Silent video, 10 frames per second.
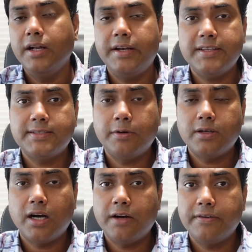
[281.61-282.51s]
It takes about
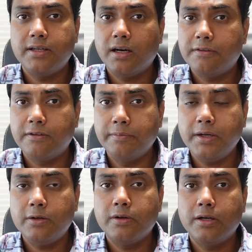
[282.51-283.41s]
half an hour for me
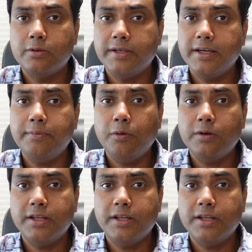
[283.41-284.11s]
to get to the airport.